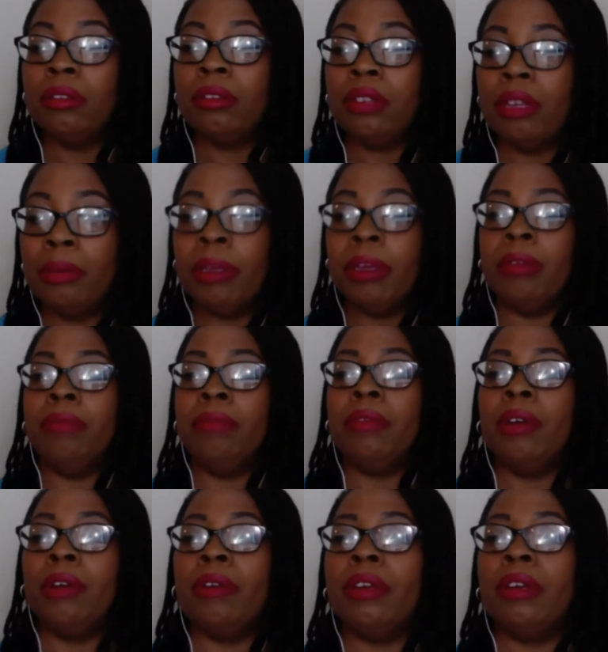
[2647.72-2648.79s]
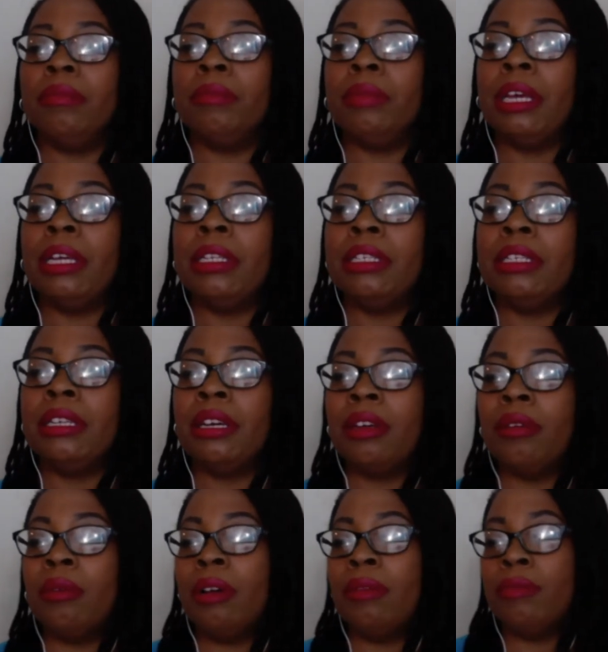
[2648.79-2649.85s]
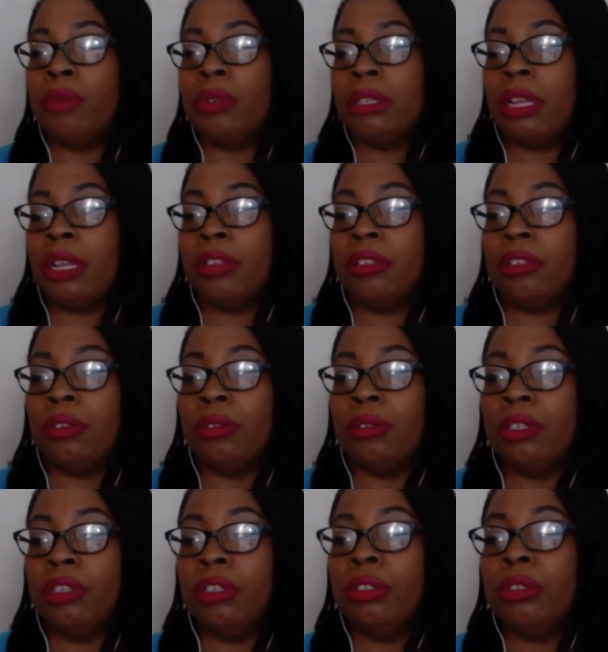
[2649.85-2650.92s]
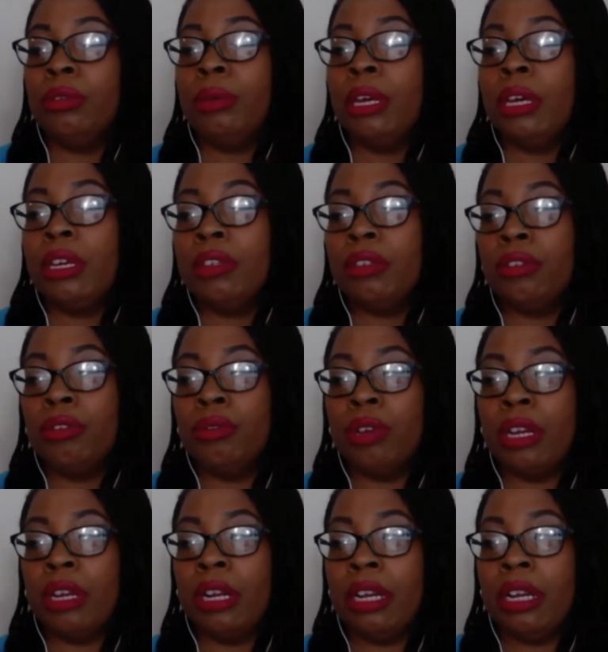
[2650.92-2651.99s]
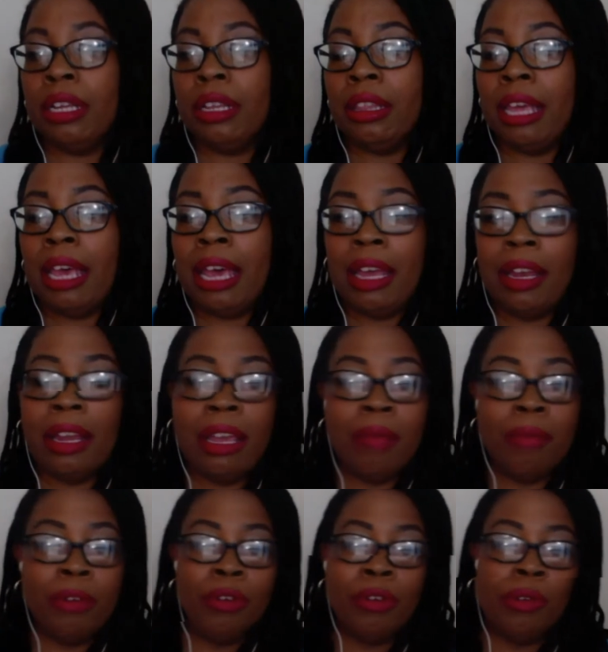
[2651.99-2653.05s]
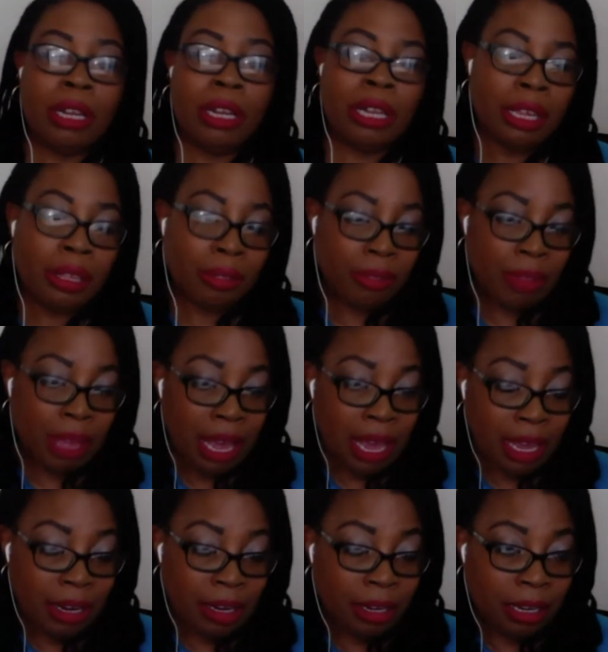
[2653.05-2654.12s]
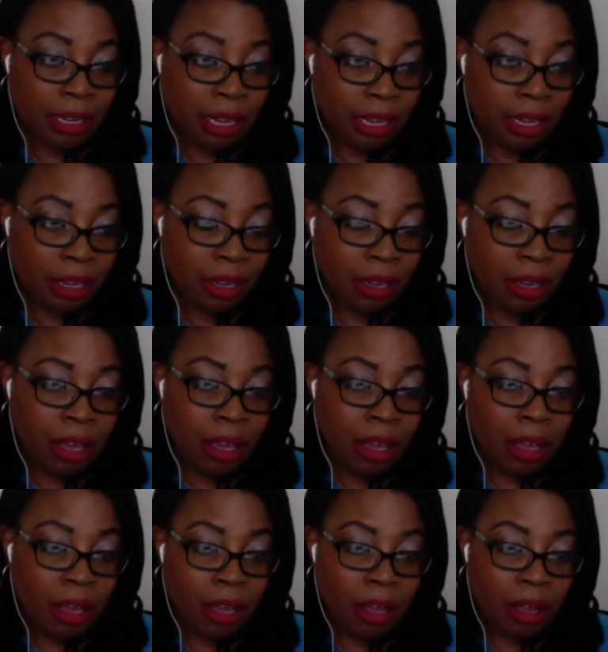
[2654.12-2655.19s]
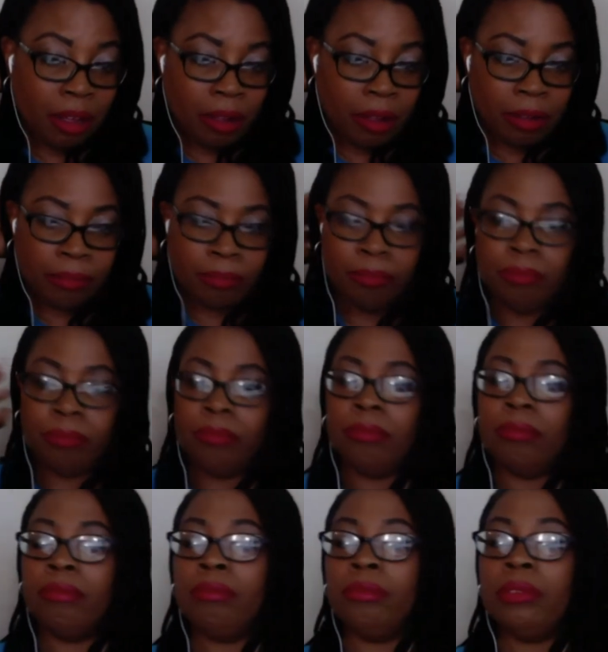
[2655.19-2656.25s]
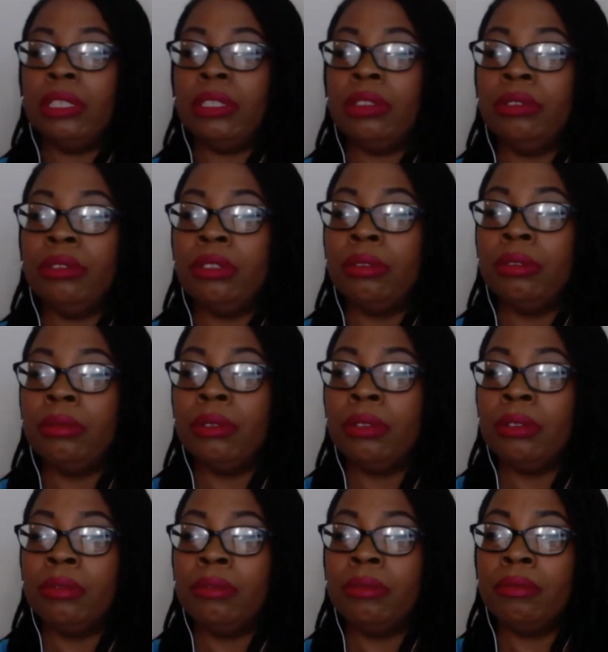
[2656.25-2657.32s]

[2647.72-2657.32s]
There we go. All right. bit.ly forward slash Tony2. So you can click that. And when you click that link, um, did I do something wrong?